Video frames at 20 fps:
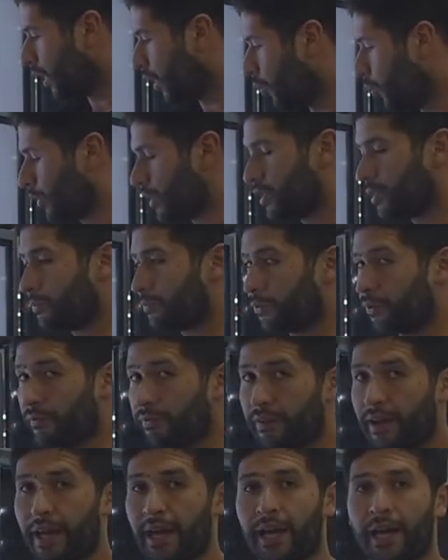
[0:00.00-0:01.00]
which
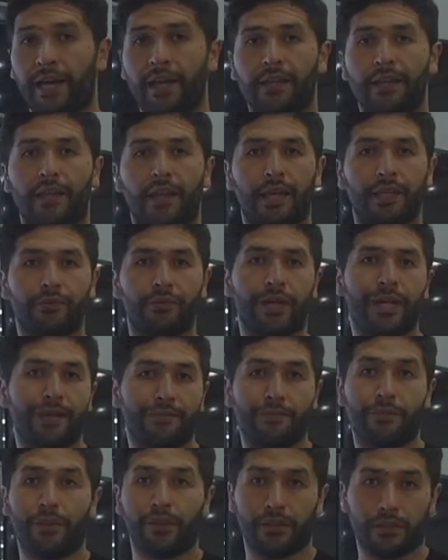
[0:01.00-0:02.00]
provide like really
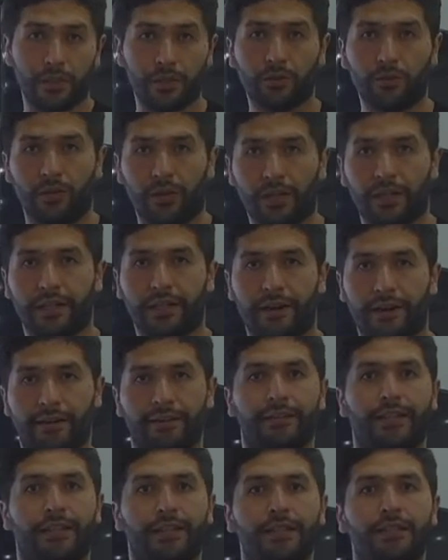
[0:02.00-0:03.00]
particular
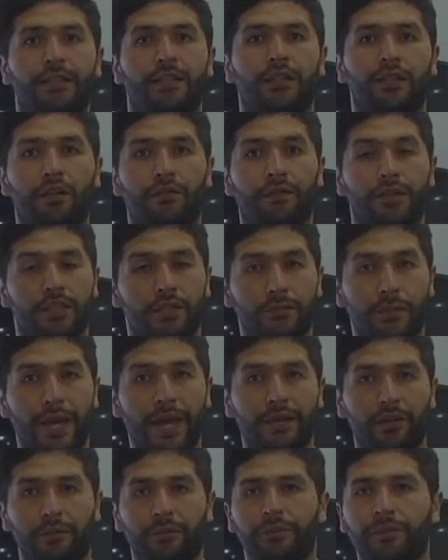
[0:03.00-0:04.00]
characteristic of this
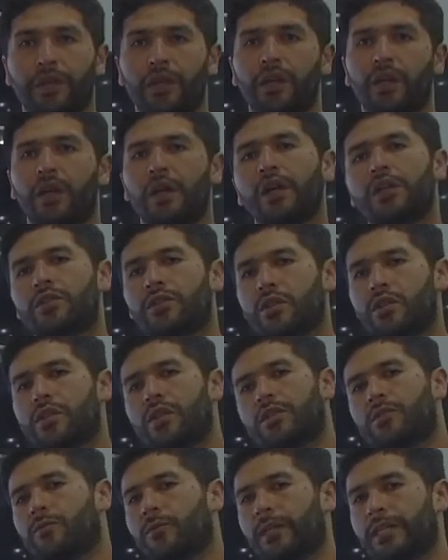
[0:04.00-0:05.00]
panel, such
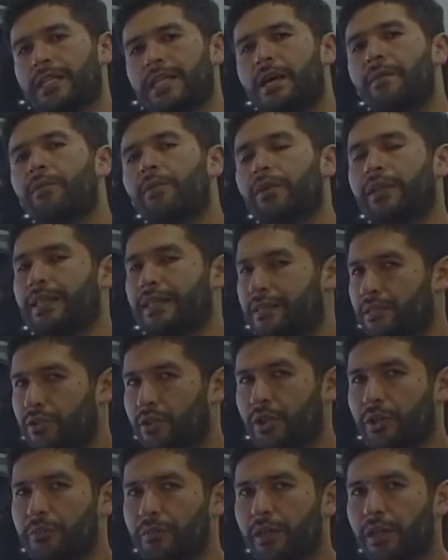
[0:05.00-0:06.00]
as, for example, the
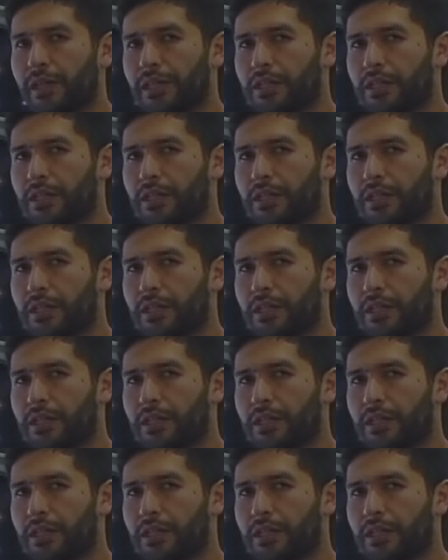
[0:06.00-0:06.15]
thermal